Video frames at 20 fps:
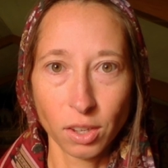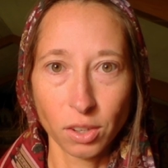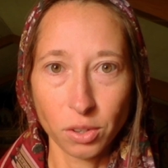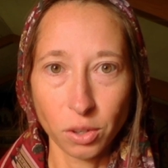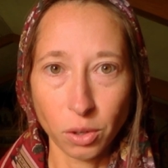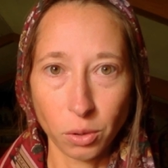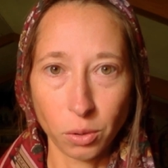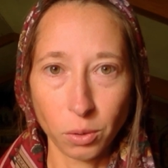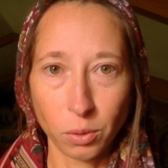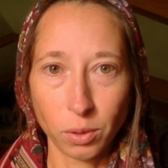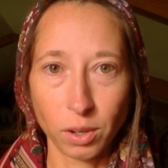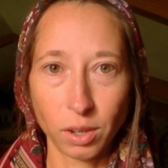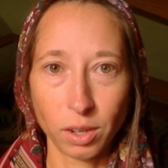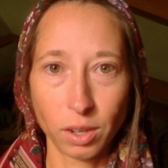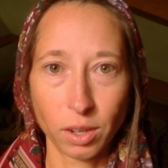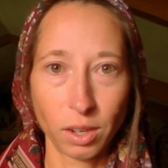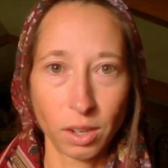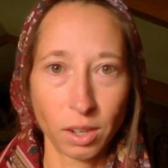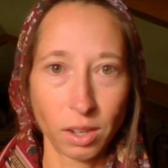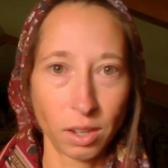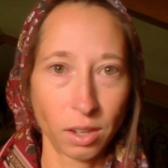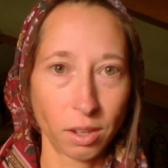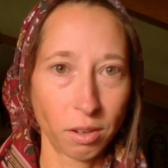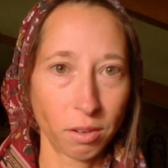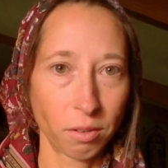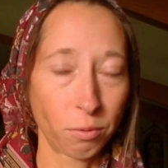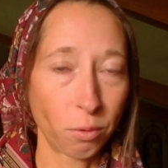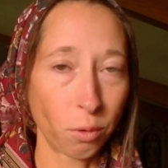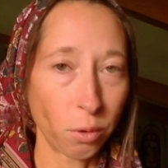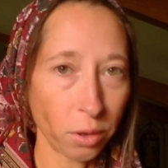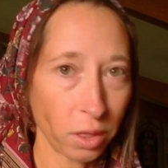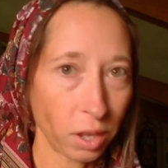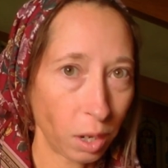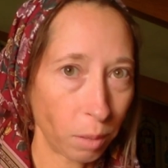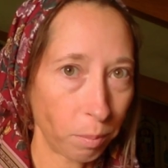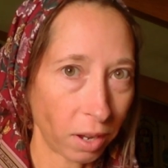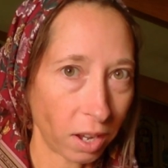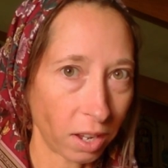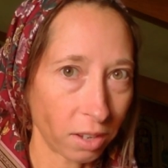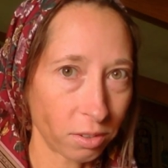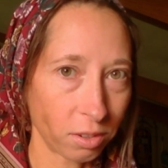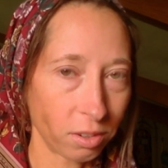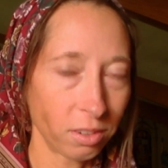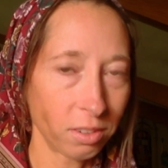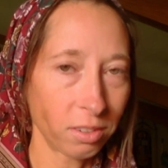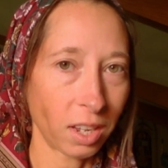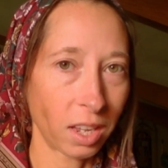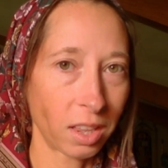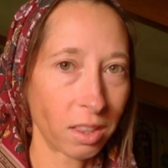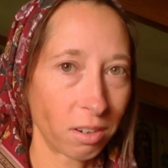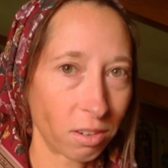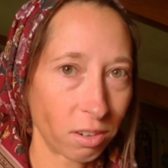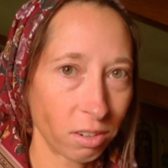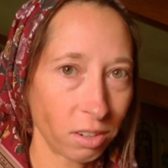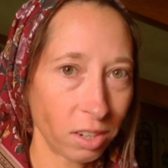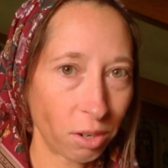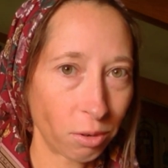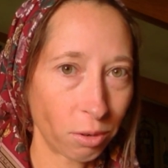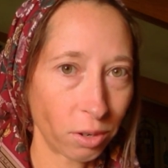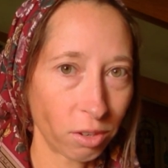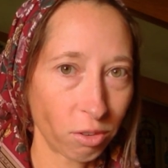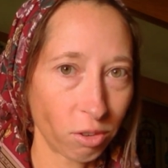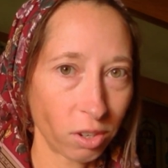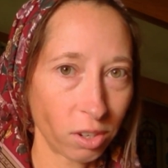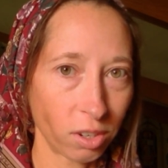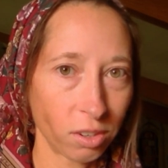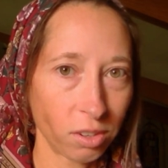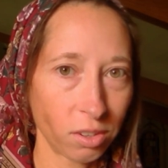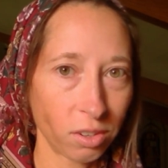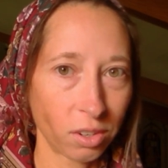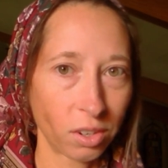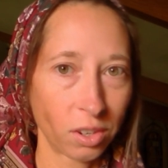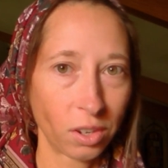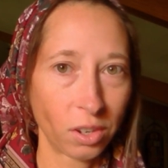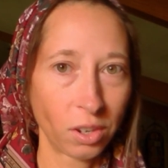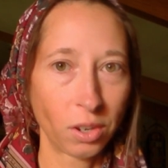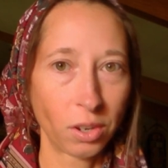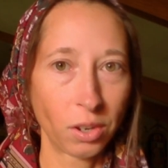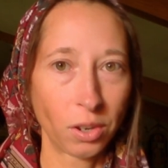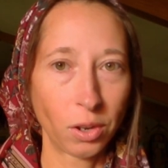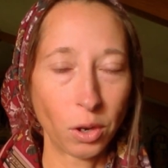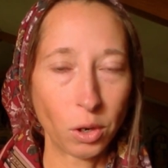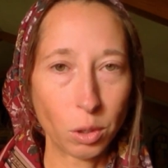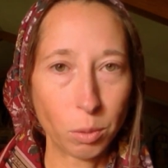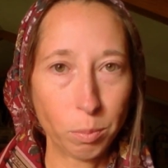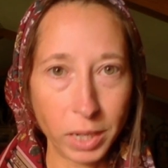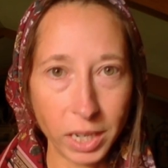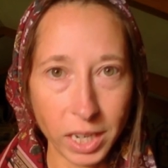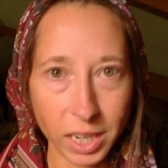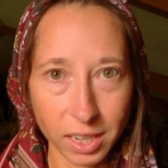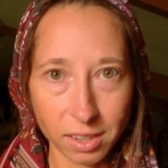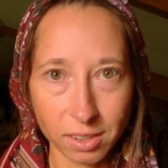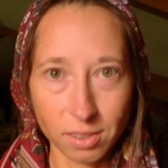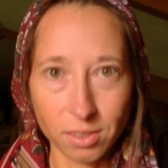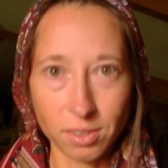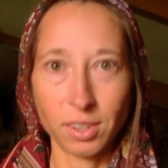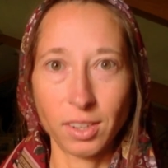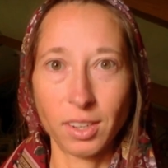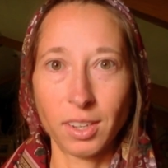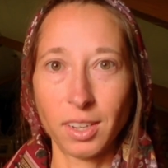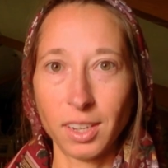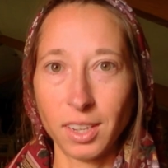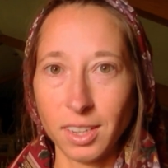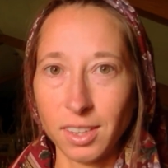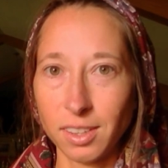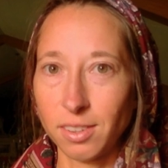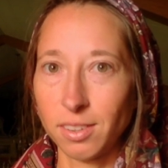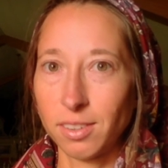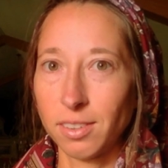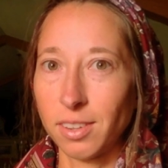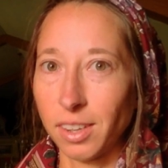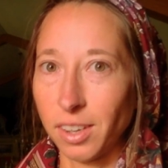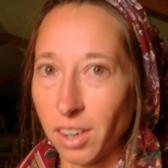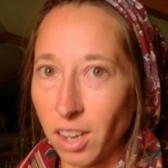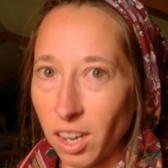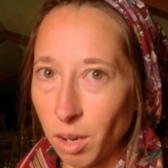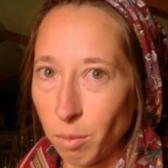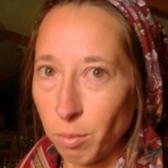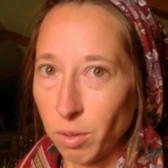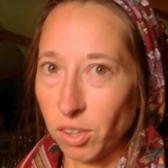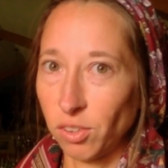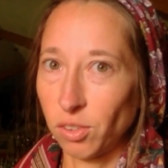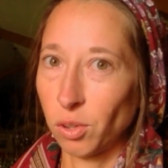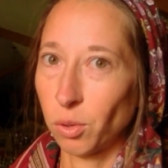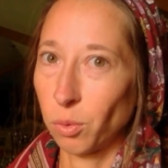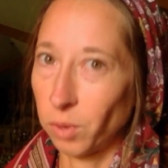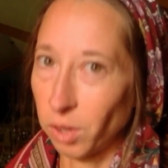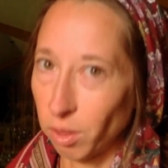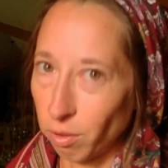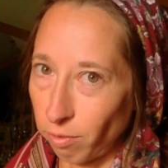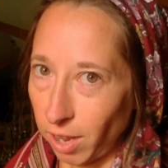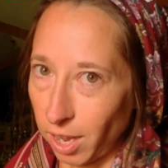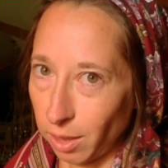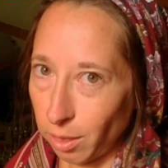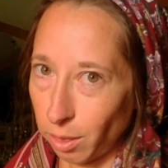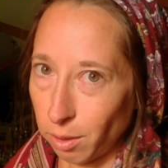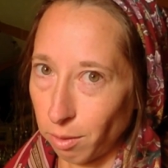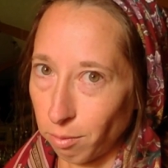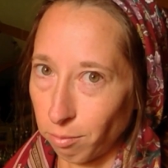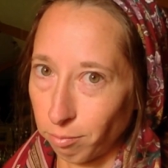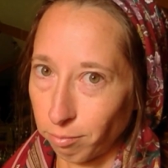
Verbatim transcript: So, for the apostles and the early Christians, obedience is synonymous with faith.